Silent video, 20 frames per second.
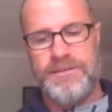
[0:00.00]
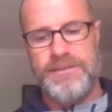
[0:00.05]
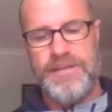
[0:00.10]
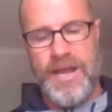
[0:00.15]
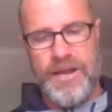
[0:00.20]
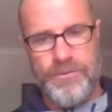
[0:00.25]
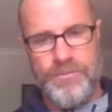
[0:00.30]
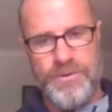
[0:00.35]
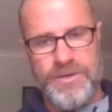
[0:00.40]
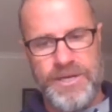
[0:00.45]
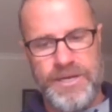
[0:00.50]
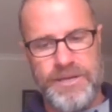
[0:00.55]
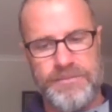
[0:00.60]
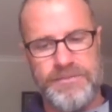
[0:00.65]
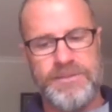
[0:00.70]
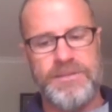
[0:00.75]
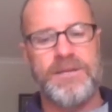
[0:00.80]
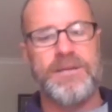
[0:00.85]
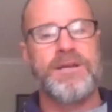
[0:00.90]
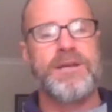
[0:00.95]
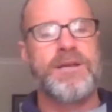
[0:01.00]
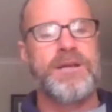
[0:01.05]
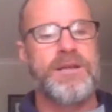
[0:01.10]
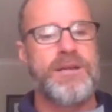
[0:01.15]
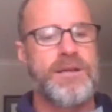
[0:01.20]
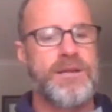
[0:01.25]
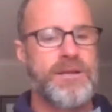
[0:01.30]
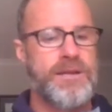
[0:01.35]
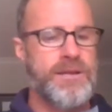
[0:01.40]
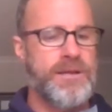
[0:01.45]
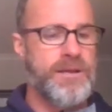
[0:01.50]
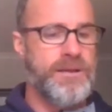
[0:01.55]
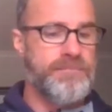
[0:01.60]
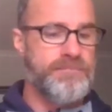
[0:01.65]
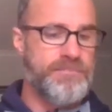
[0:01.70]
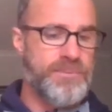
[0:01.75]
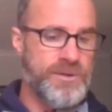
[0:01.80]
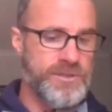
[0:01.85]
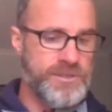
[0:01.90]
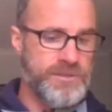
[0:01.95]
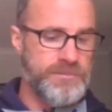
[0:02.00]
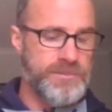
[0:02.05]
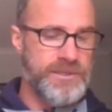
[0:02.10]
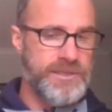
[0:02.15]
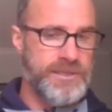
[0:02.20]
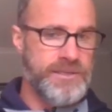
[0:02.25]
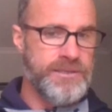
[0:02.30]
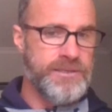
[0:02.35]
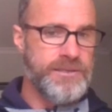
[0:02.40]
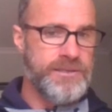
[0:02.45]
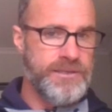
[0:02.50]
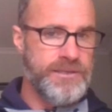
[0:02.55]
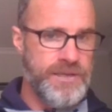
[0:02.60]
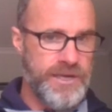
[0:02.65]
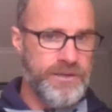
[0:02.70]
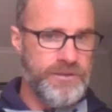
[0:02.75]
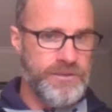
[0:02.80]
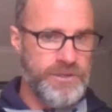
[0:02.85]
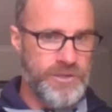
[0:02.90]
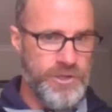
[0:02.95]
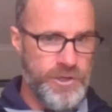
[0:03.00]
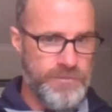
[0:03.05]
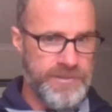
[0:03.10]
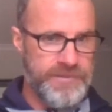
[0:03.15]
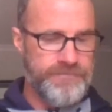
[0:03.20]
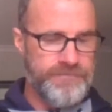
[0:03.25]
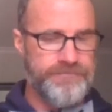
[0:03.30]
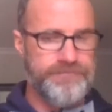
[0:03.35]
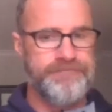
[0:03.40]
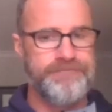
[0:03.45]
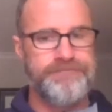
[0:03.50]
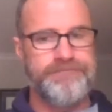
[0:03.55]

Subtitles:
Zach Williams, and possibly Nick Newman.